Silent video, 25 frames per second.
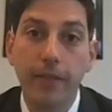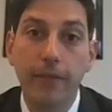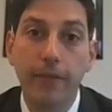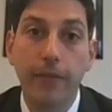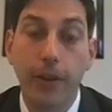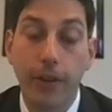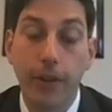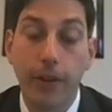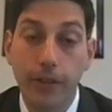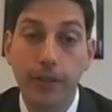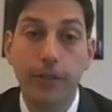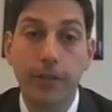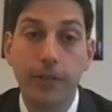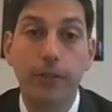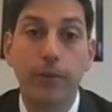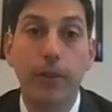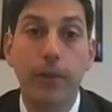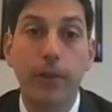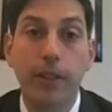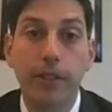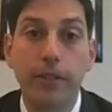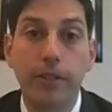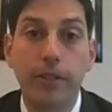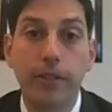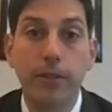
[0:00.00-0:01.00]
First,
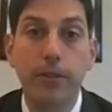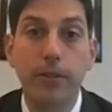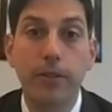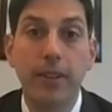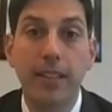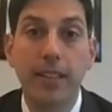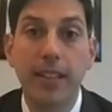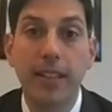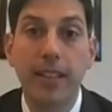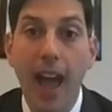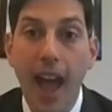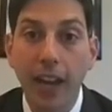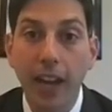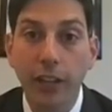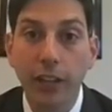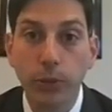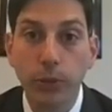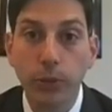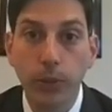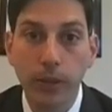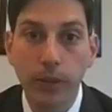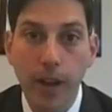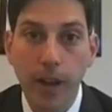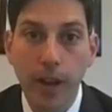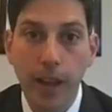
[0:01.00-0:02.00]
when the student has
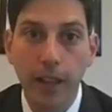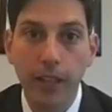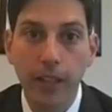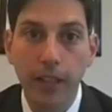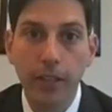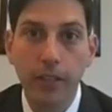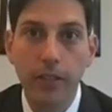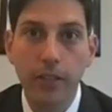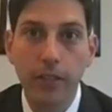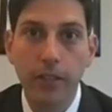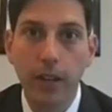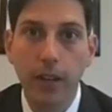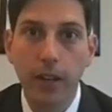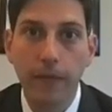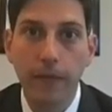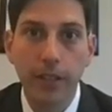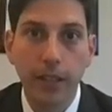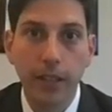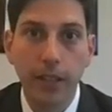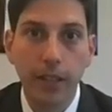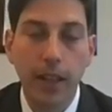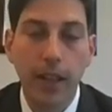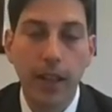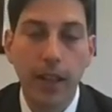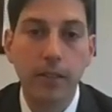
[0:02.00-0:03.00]
actual knowledge of the
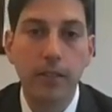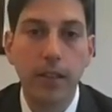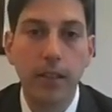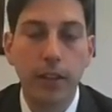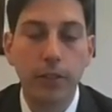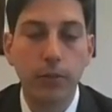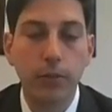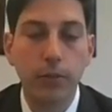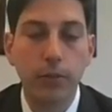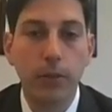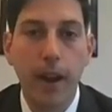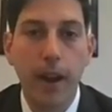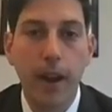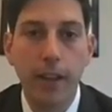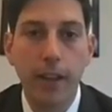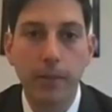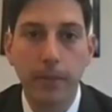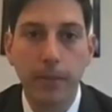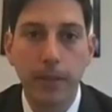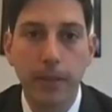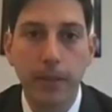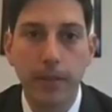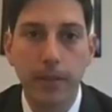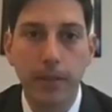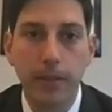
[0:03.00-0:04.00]
alleged sexual
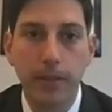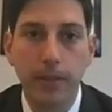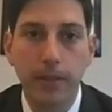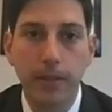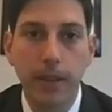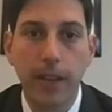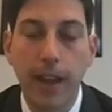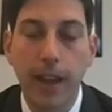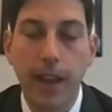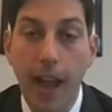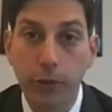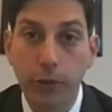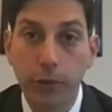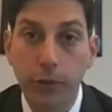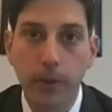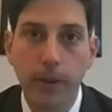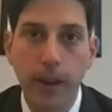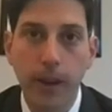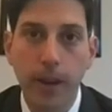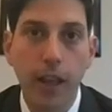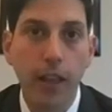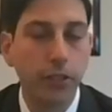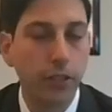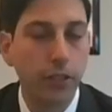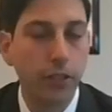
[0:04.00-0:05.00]
harassment, and actual
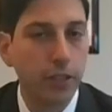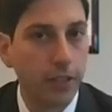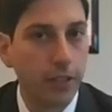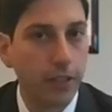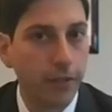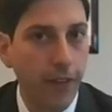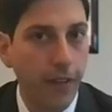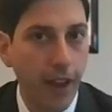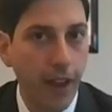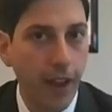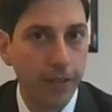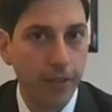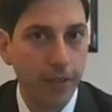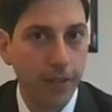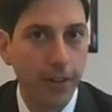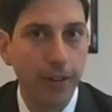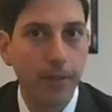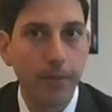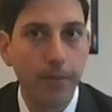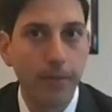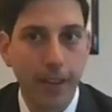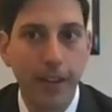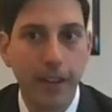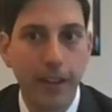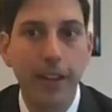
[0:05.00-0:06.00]
knowledge is a defined
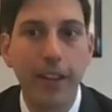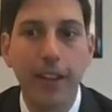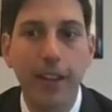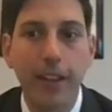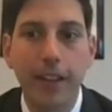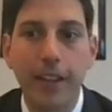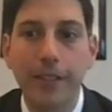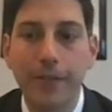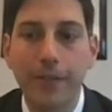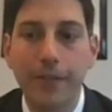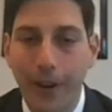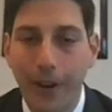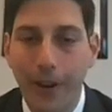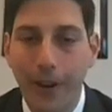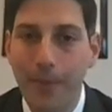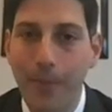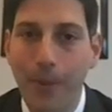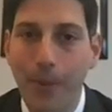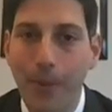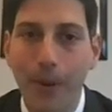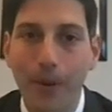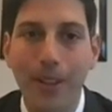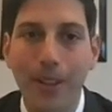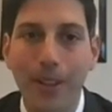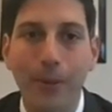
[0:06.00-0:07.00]
term that is very
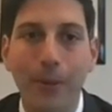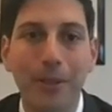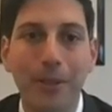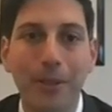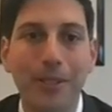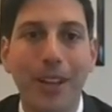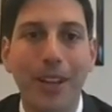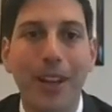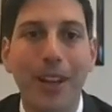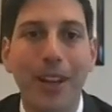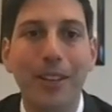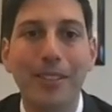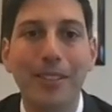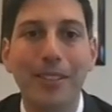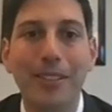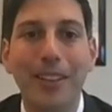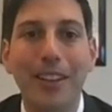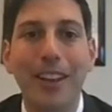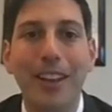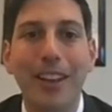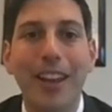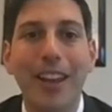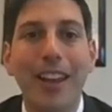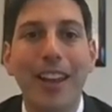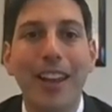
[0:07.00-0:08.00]
important that we'll discuss.
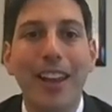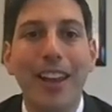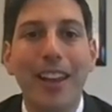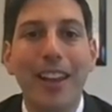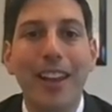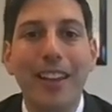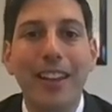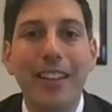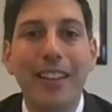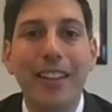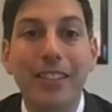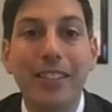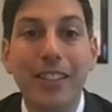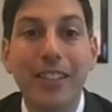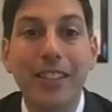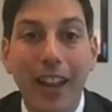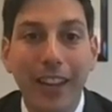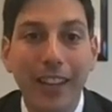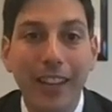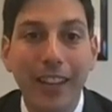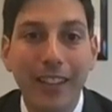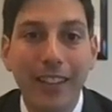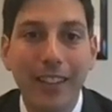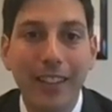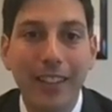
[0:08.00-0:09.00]

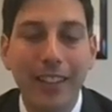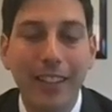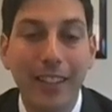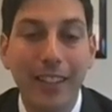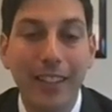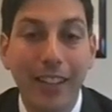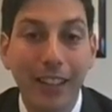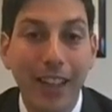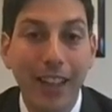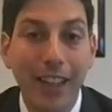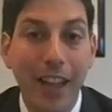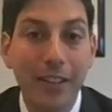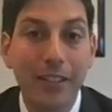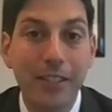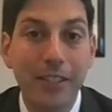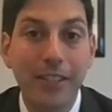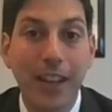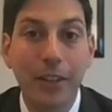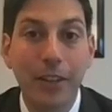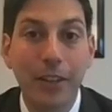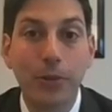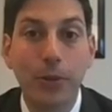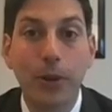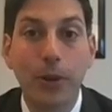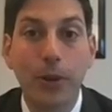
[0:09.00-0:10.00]
Second, the alleged
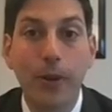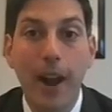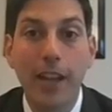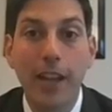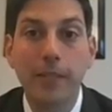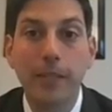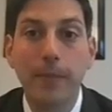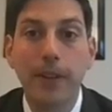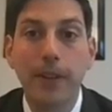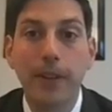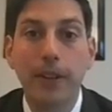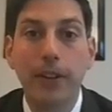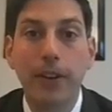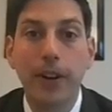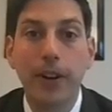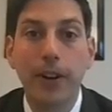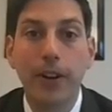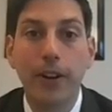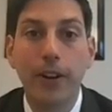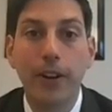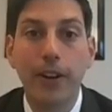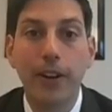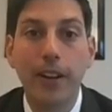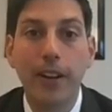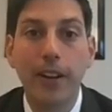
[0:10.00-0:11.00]
sexual harassment
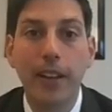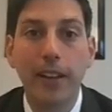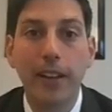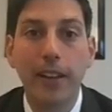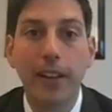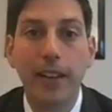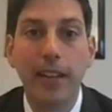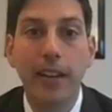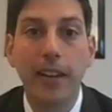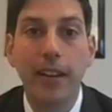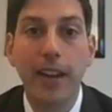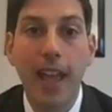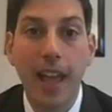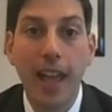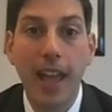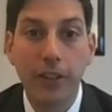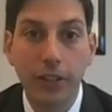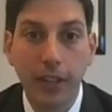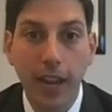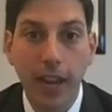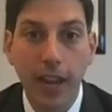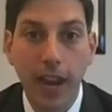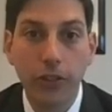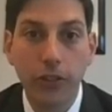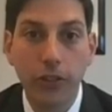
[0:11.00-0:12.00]
occurred in an
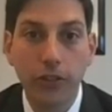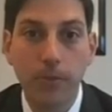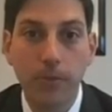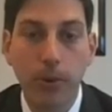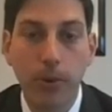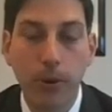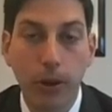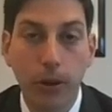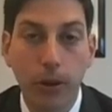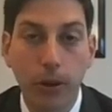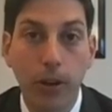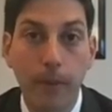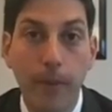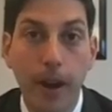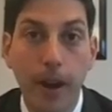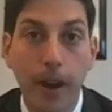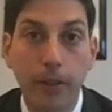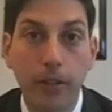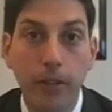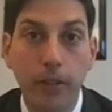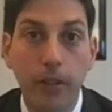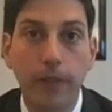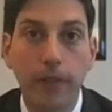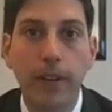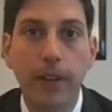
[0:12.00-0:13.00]
education program or
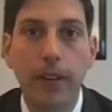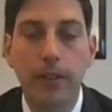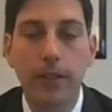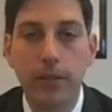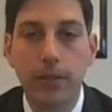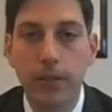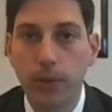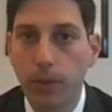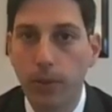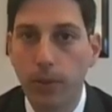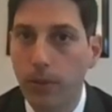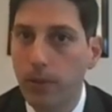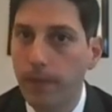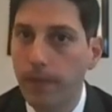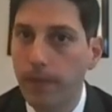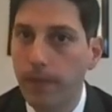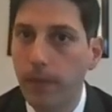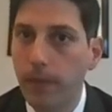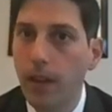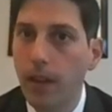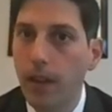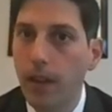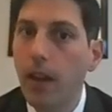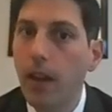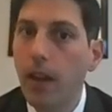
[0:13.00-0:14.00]
activity of the school.
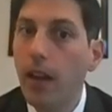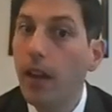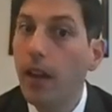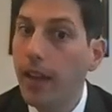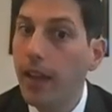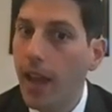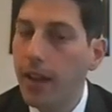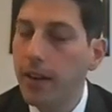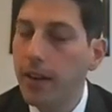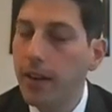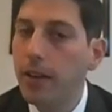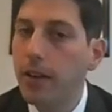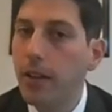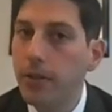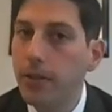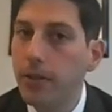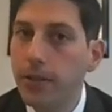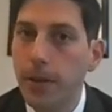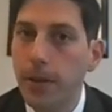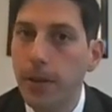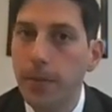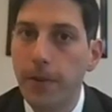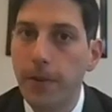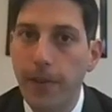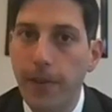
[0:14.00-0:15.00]
Again, another
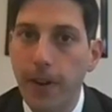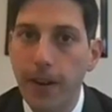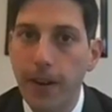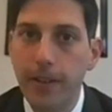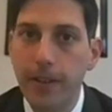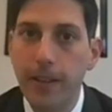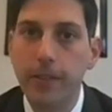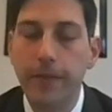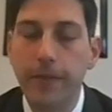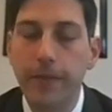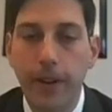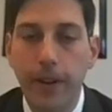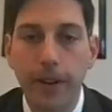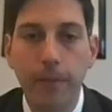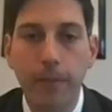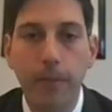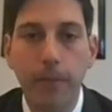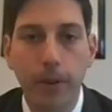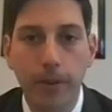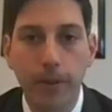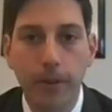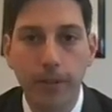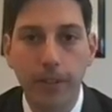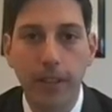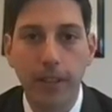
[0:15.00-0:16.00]
term of art that's very
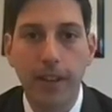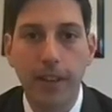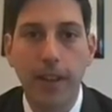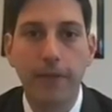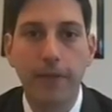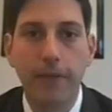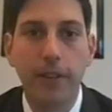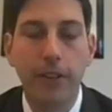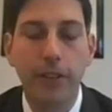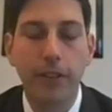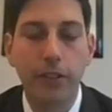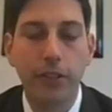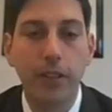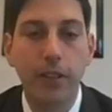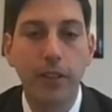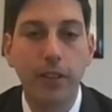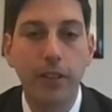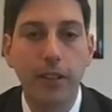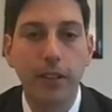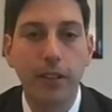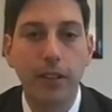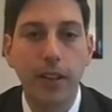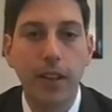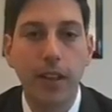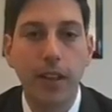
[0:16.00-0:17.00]
important to the definition.
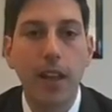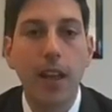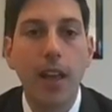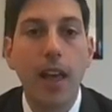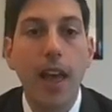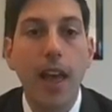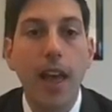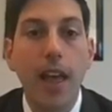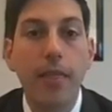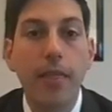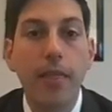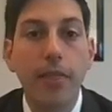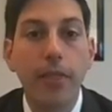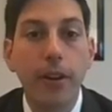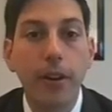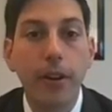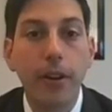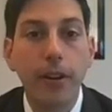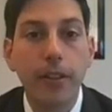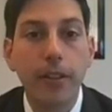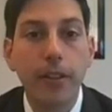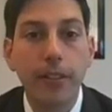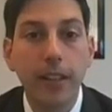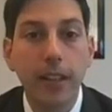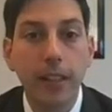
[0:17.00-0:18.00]
And
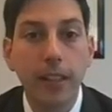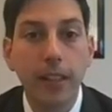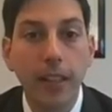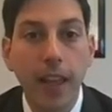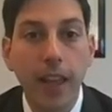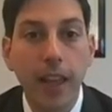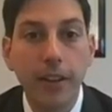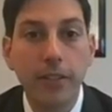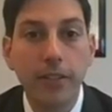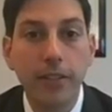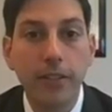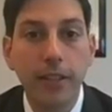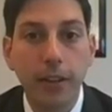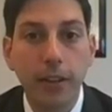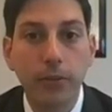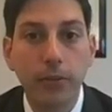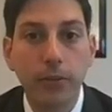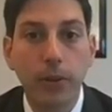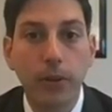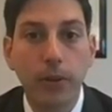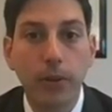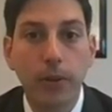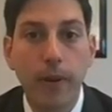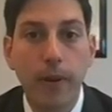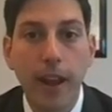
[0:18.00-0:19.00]
third, the alleged
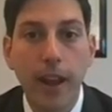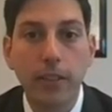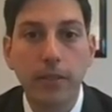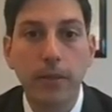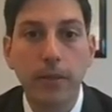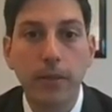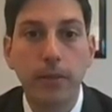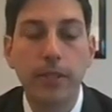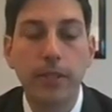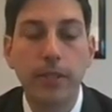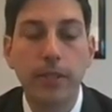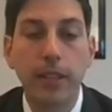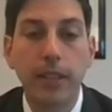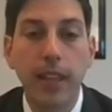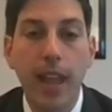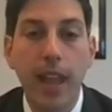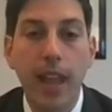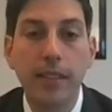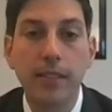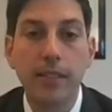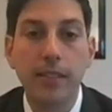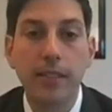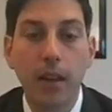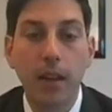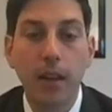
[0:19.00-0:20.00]
sexual harassment was
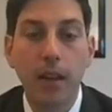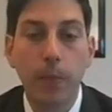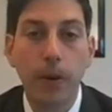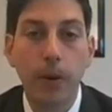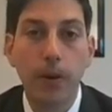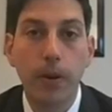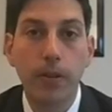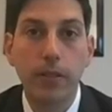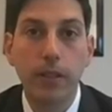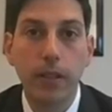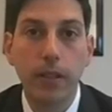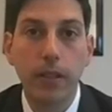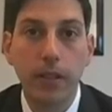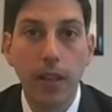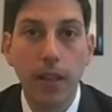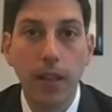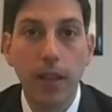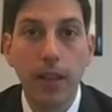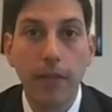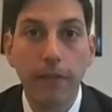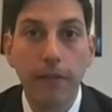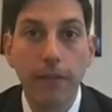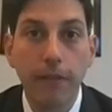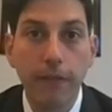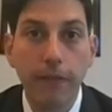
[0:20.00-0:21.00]
against a person
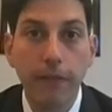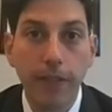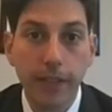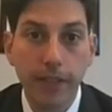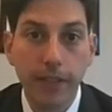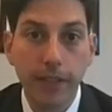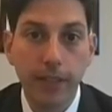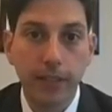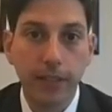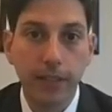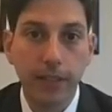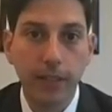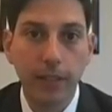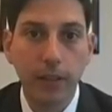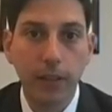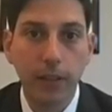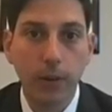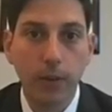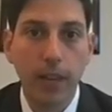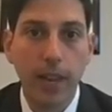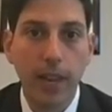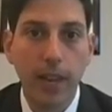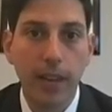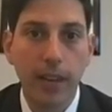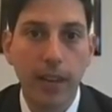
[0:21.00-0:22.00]
physically
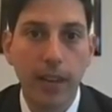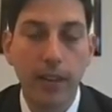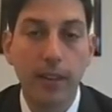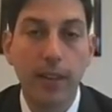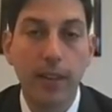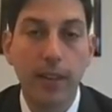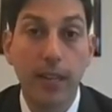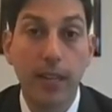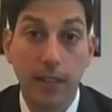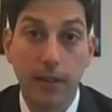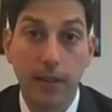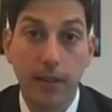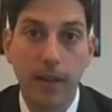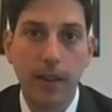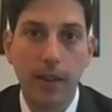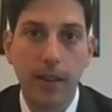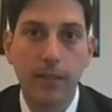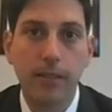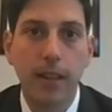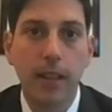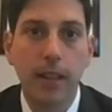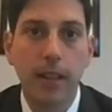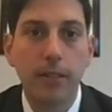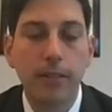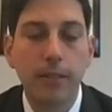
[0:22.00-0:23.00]
located in the
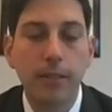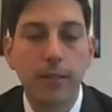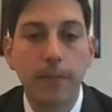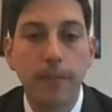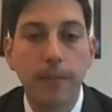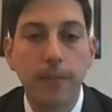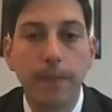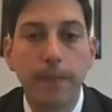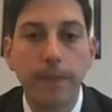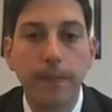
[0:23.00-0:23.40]
United States.